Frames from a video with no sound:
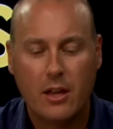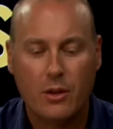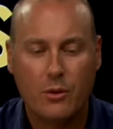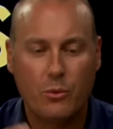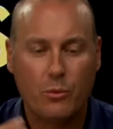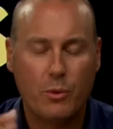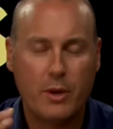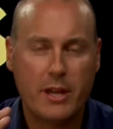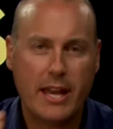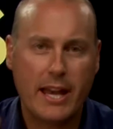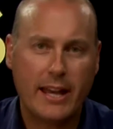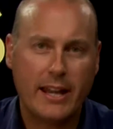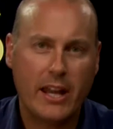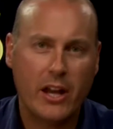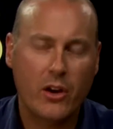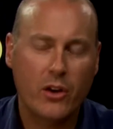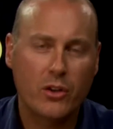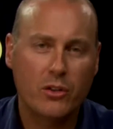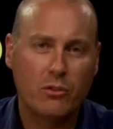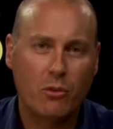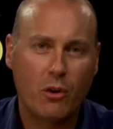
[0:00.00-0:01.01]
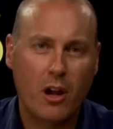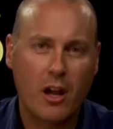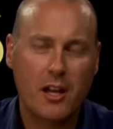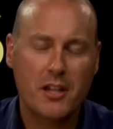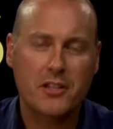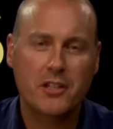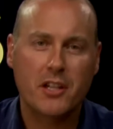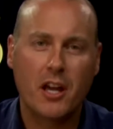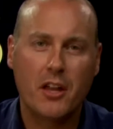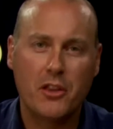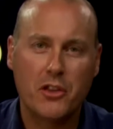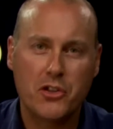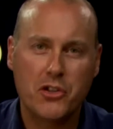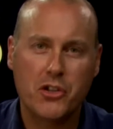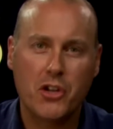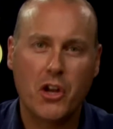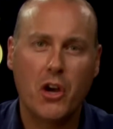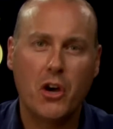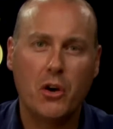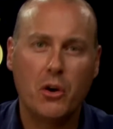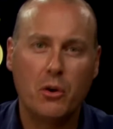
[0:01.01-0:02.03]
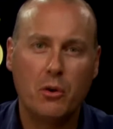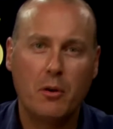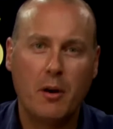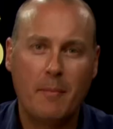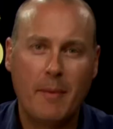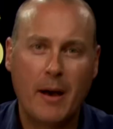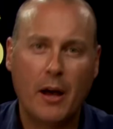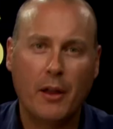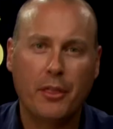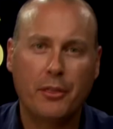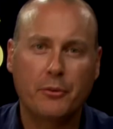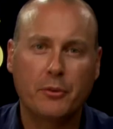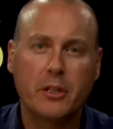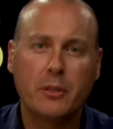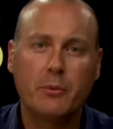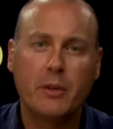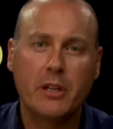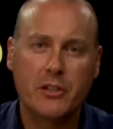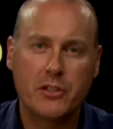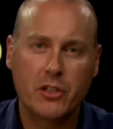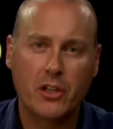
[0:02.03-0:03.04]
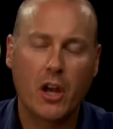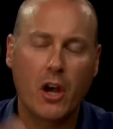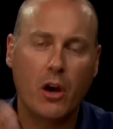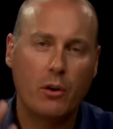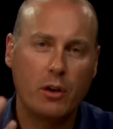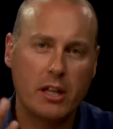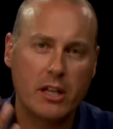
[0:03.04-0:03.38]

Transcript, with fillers: we had Aaron Ross on the show about three weeks ago,